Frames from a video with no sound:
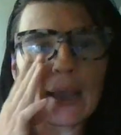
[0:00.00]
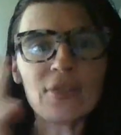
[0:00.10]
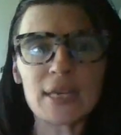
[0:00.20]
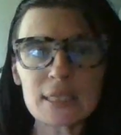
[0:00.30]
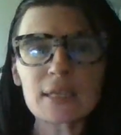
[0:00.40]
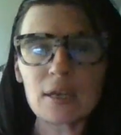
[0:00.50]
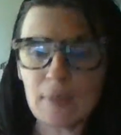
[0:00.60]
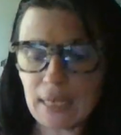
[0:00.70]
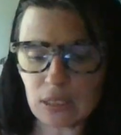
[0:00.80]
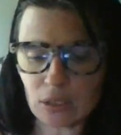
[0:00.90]
I think it's going
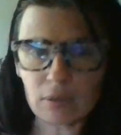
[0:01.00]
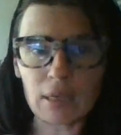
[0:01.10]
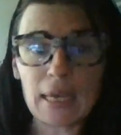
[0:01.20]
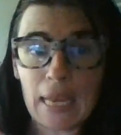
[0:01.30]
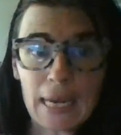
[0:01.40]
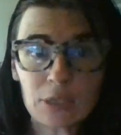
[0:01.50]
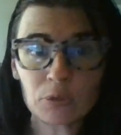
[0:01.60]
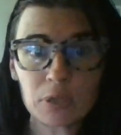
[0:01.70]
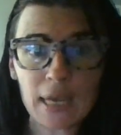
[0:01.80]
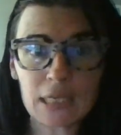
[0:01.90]
to be a, an
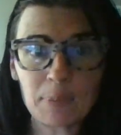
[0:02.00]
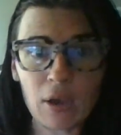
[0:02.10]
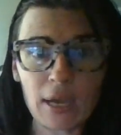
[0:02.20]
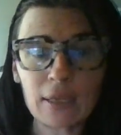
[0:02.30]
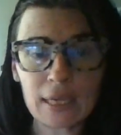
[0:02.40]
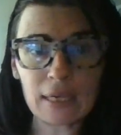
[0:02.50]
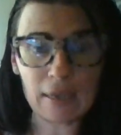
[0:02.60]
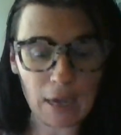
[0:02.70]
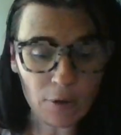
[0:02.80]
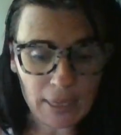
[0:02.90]
exercise spot, like
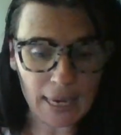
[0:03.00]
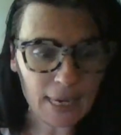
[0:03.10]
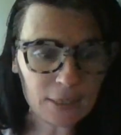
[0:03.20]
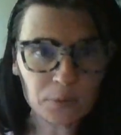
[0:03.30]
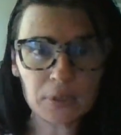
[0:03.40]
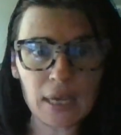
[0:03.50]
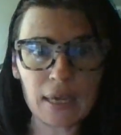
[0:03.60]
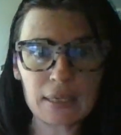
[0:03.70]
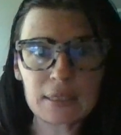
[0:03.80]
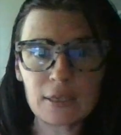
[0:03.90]
art exercise.
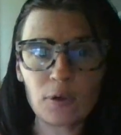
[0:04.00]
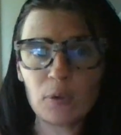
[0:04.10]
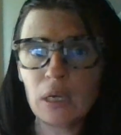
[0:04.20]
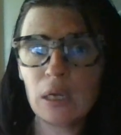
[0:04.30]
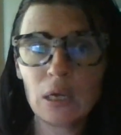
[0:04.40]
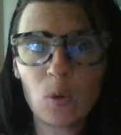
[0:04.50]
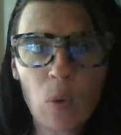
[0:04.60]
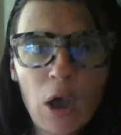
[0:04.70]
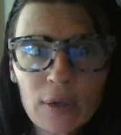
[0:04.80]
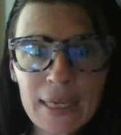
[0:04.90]
So
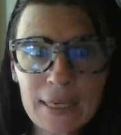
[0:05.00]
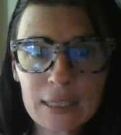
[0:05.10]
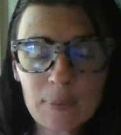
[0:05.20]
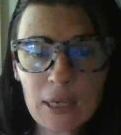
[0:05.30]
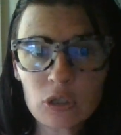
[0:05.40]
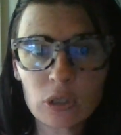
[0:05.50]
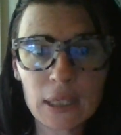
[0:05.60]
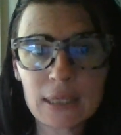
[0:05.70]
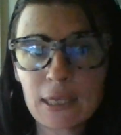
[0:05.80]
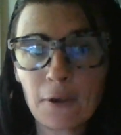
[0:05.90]
walking,
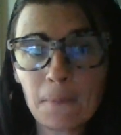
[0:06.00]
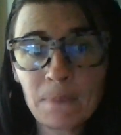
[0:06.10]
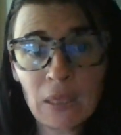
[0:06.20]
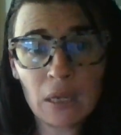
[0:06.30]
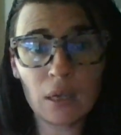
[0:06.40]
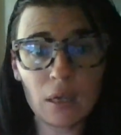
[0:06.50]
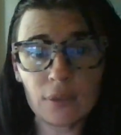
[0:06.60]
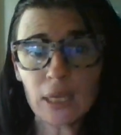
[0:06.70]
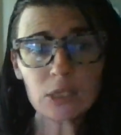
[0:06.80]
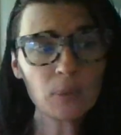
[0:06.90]
especially. So
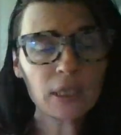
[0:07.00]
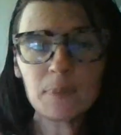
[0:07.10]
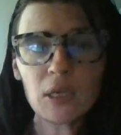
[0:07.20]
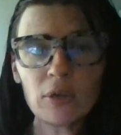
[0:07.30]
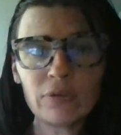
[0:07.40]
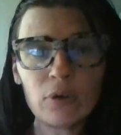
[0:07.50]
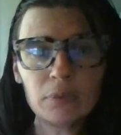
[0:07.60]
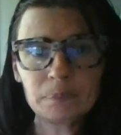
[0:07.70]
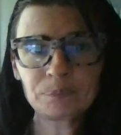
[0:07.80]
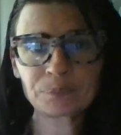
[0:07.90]
that's really beautiful.